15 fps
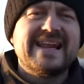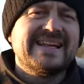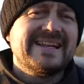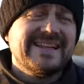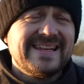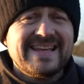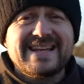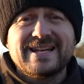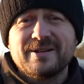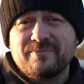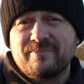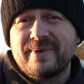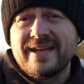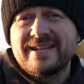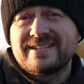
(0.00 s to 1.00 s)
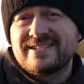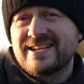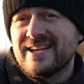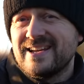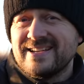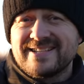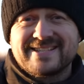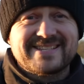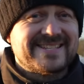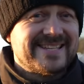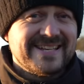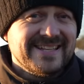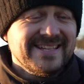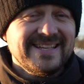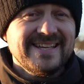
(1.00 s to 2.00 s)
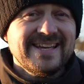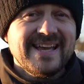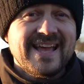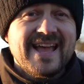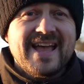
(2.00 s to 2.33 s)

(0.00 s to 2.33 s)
little bit silly.